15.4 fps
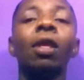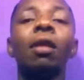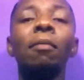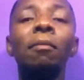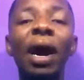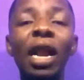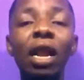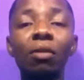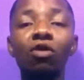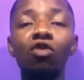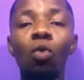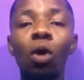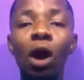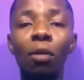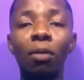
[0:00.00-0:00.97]
My name is
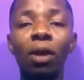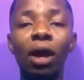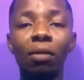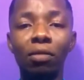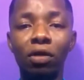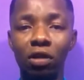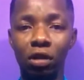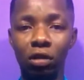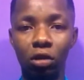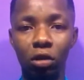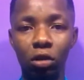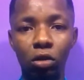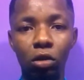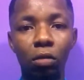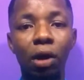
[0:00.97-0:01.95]
Wahab Olaimi
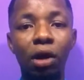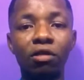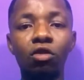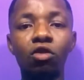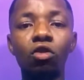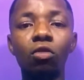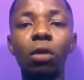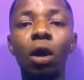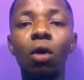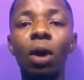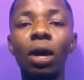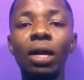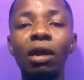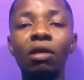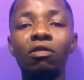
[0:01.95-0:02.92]
Shashini, your matric number
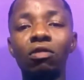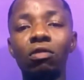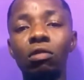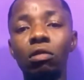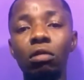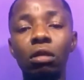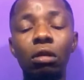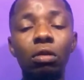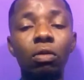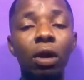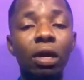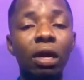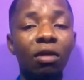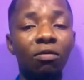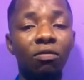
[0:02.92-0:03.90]

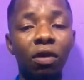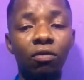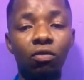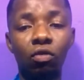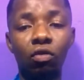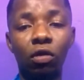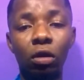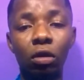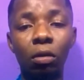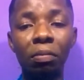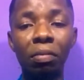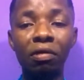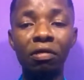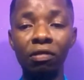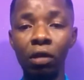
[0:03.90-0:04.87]
190319520,
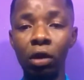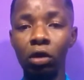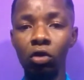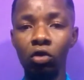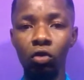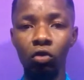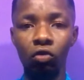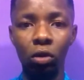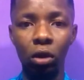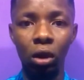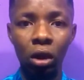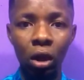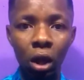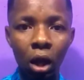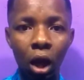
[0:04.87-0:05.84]
business education student.
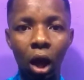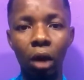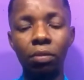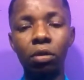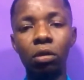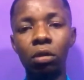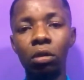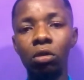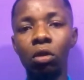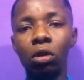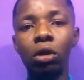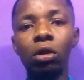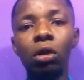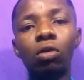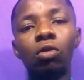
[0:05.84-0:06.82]
I'm
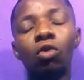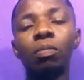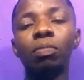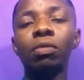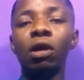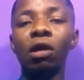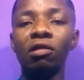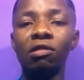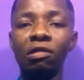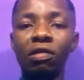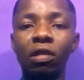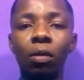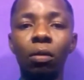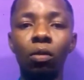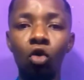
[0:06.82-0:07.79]
talking on computer
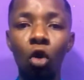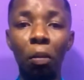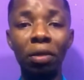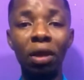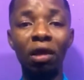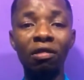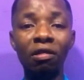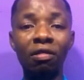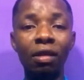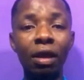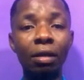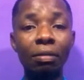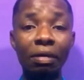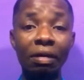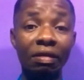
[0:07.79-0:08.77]
system. Computer
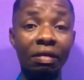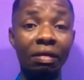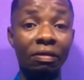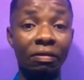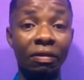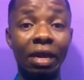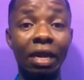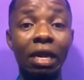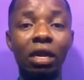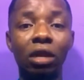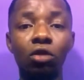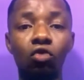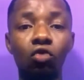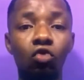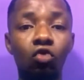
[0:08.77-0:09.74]
system is divided
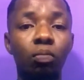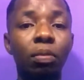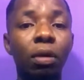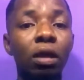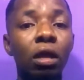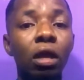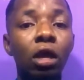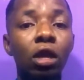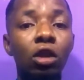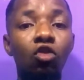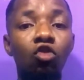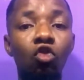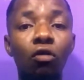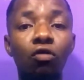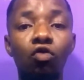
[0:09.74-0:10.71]
into two parts: the
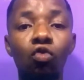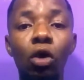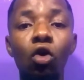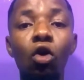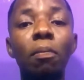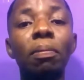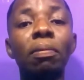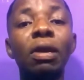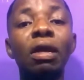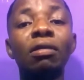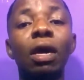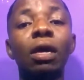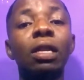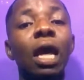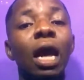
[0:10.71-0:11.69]
software component
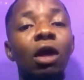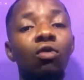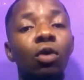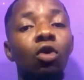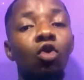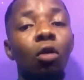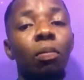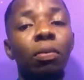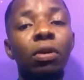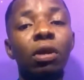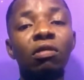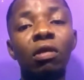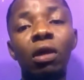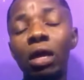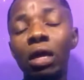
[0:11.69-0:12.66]
and the hardware component.
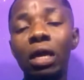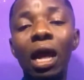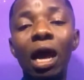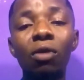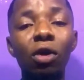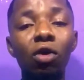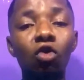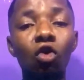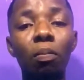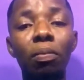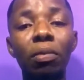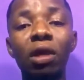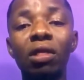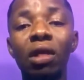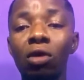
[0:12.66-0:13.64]
The hardware
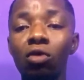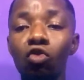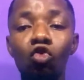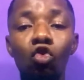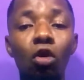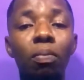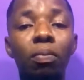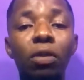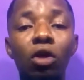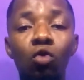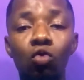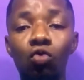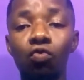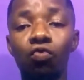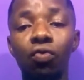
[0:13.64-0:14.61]
component are those components
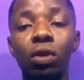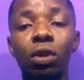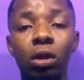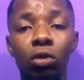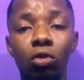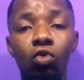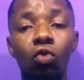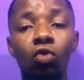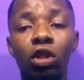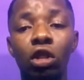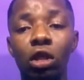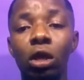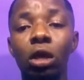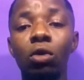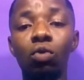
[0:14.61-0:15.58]
we feel on touch,
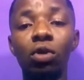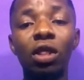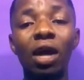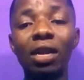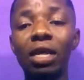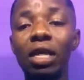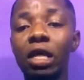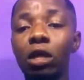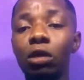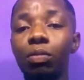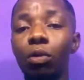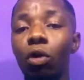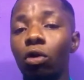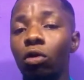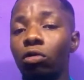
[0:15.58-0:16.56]
which are the
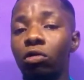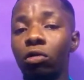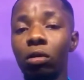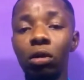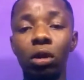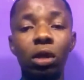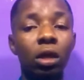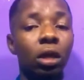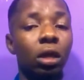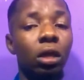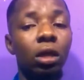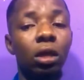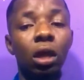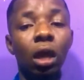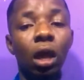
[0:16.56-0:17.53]
keyboard, the
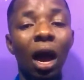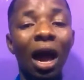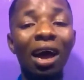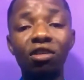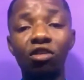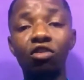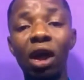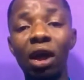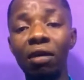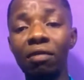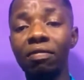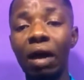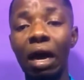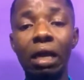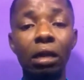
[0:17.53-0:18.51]
hard drive,
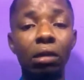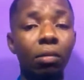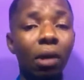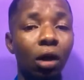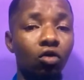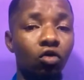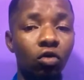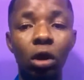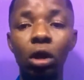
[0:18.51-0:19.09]
and the mouse.